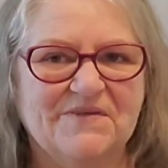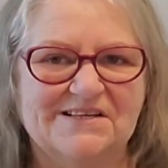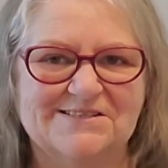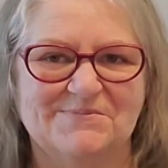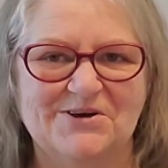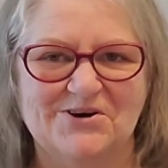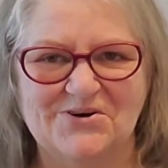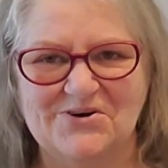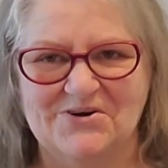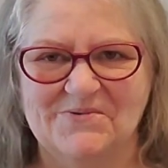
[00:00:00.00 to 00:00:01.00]
that's my
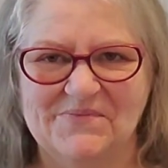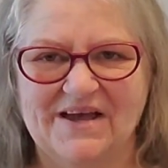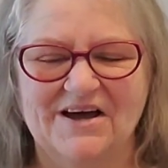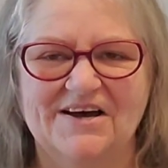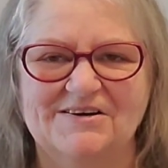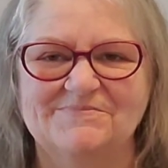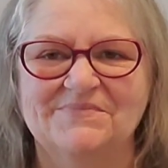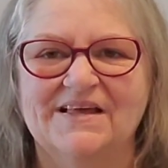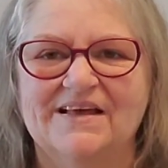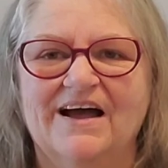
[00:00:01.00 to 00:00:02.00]
haul.
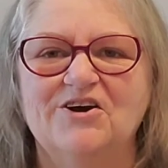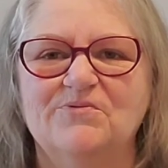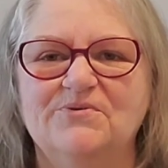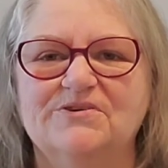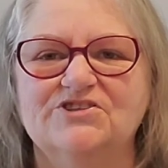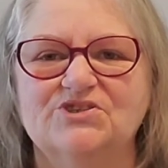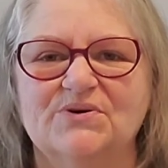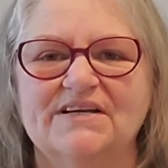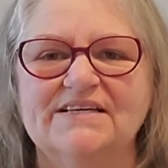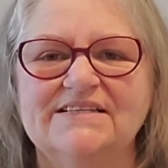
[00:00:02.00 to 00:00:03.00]
I hope you
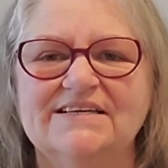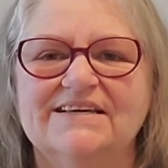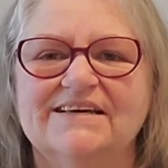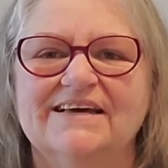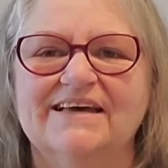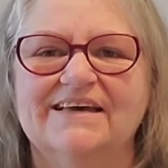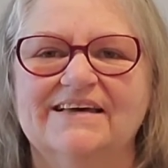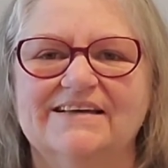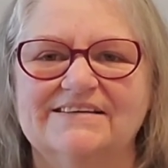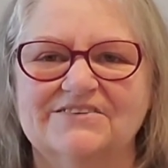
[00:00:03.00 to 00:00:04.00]
enjoyed it,
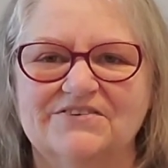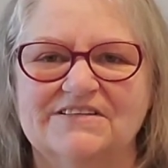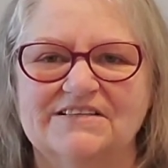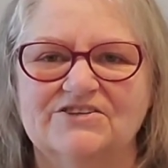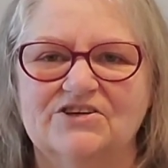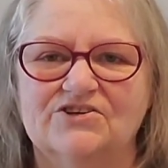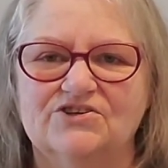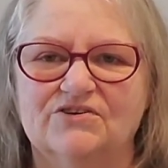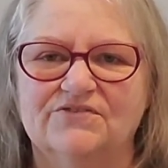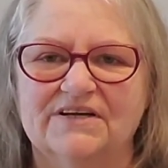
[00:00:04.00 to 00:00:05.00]
and if you did,
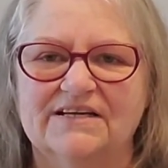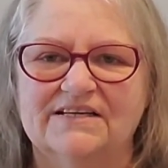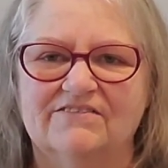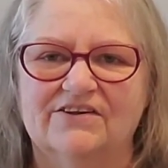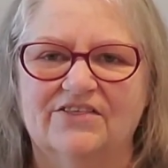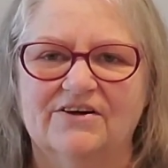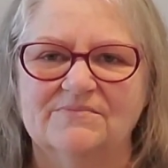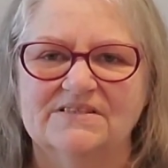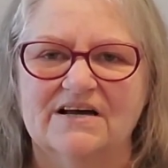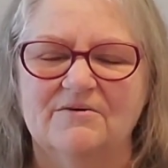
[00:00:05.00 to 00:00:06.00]
don't forget to give it a
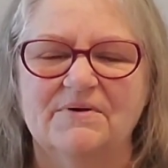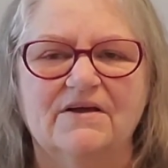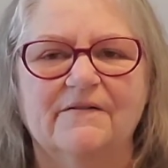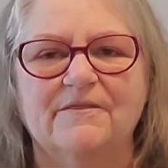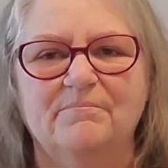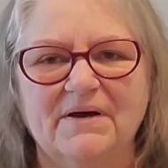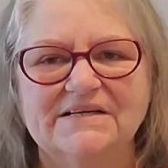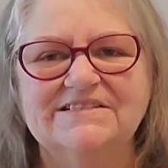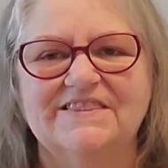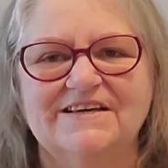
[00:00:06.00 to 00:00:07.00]
thumbs up. The
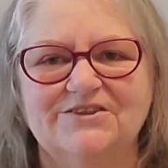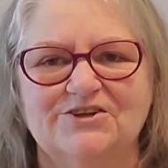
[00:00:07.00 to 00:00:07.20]
best thing that